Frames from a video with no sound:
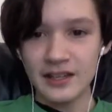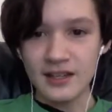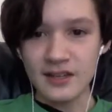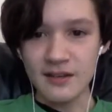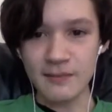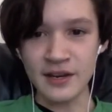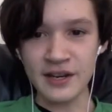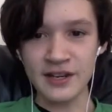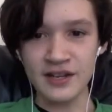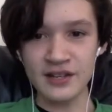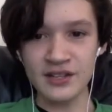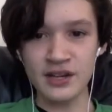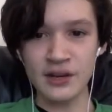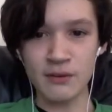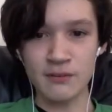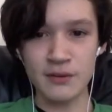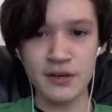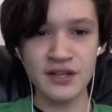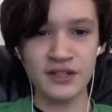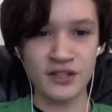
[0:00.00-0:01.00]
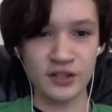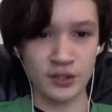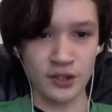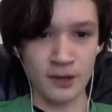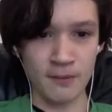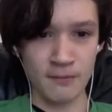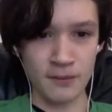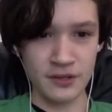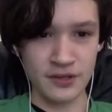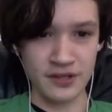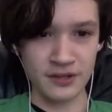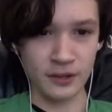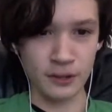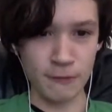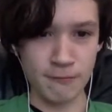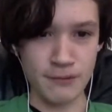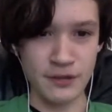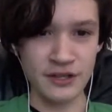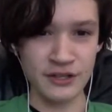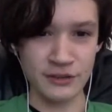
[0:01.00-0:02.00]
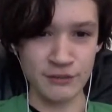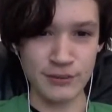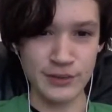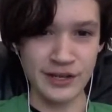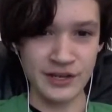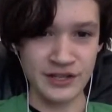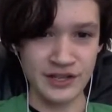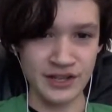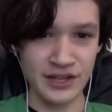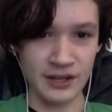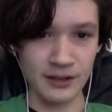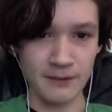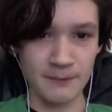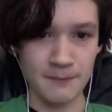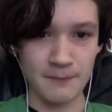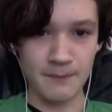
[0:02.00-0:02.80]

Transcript: He made his own pizza company called Piz Pizza